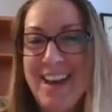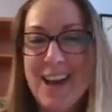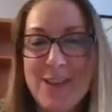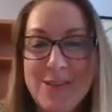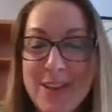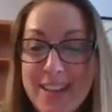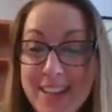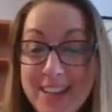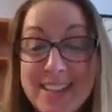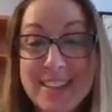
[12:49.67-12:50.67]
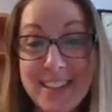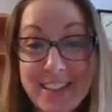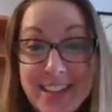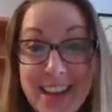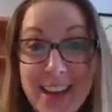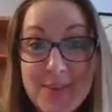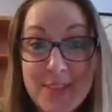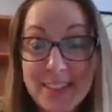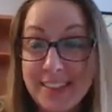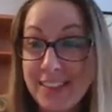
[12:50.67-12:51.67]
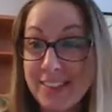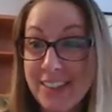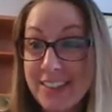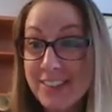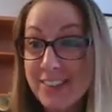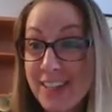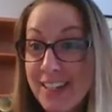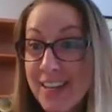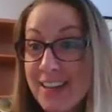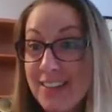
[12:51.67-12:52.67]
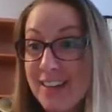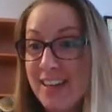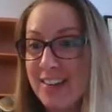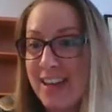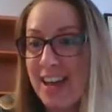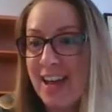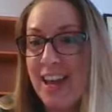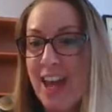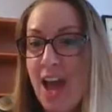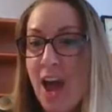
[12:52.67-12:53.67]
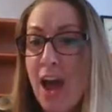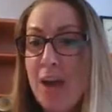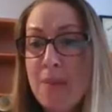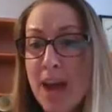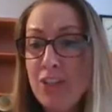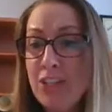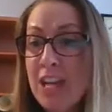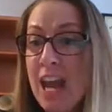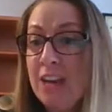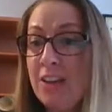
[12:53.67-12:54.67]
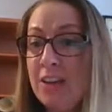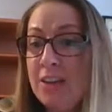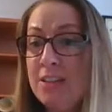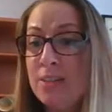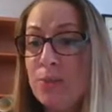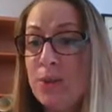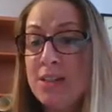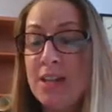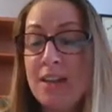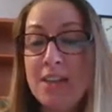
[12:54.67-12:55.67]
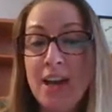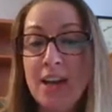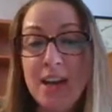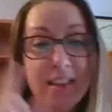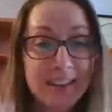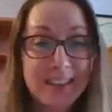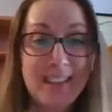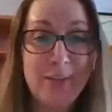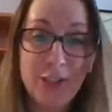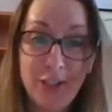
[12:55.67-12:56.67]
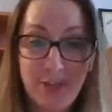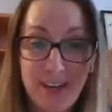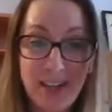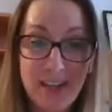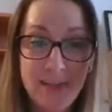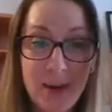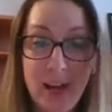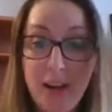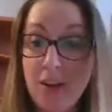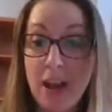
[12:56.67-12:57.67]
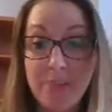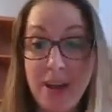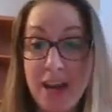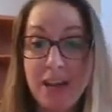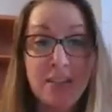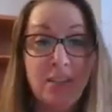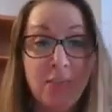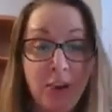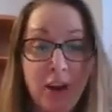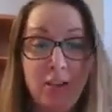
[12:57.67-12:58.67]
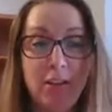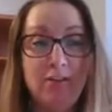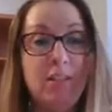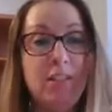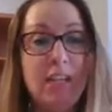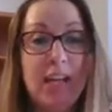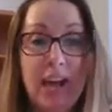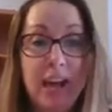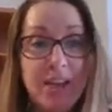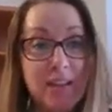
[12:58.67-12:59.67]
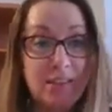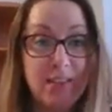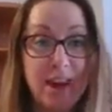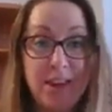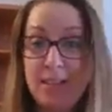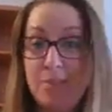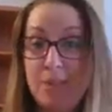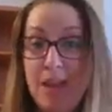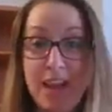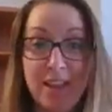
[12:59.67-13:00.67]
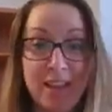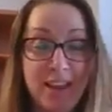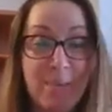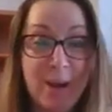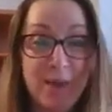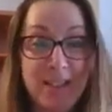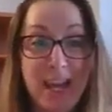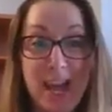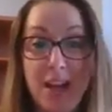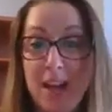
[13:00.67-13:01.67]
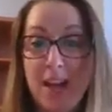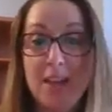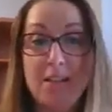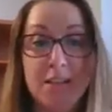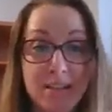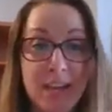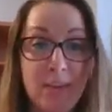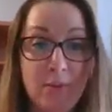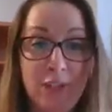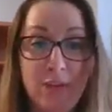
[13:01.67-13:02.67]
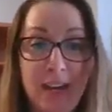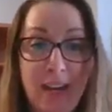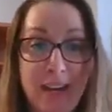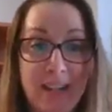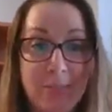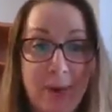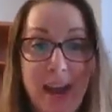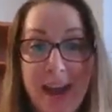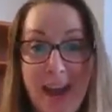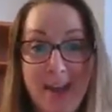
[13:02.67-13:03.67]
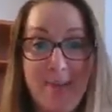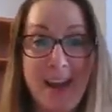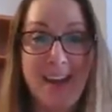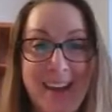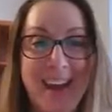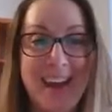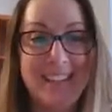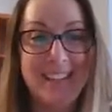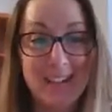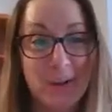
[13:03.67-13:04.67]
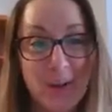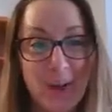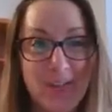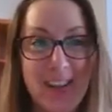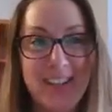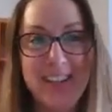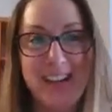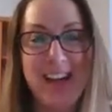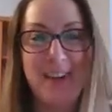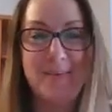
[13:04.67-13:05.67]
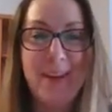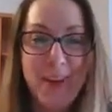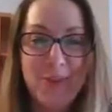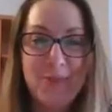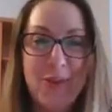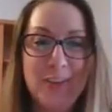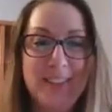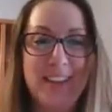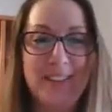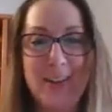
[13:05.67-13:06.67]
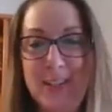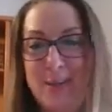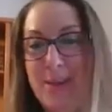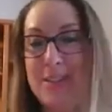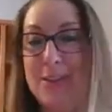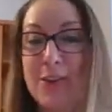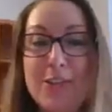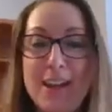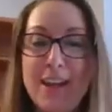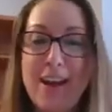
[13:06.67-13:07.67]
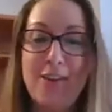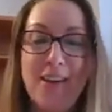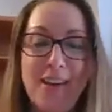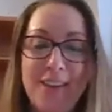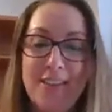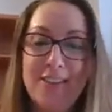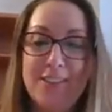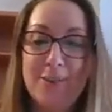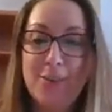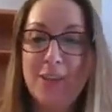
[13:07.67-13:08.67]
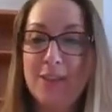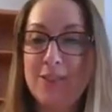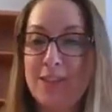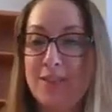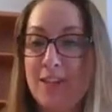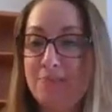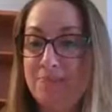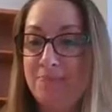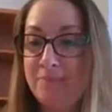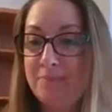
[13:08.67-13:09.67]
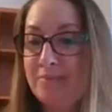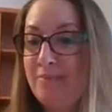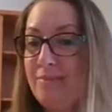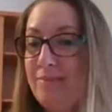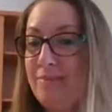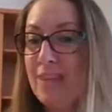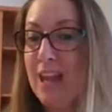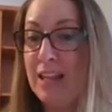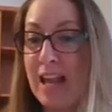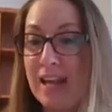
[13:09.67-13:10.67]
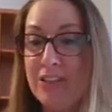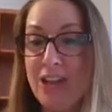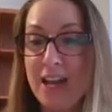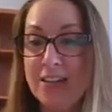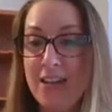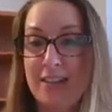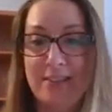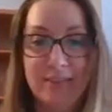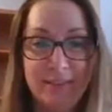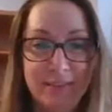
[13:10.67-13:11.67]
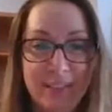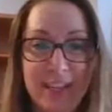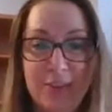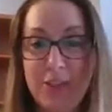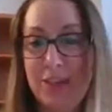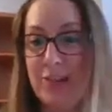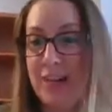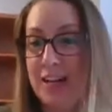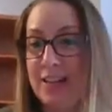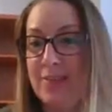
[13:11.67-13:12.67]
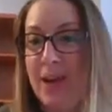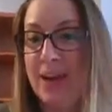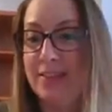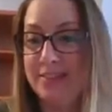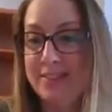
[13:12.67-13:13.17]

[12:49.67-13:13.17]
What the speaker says: Oh my goodness. Can you tell I'm delirious right now? Okay. Ashley Akers, wounds on a duck, the skin rejuvenating spray. Okay. My answer for all of you today that is asking me anything about skin is the skin rejuvenating spray at essentialoilvet.com/recipes. So go check it out. There's some really good ones out there. Elaine Jackson, skin rejuvenating spray.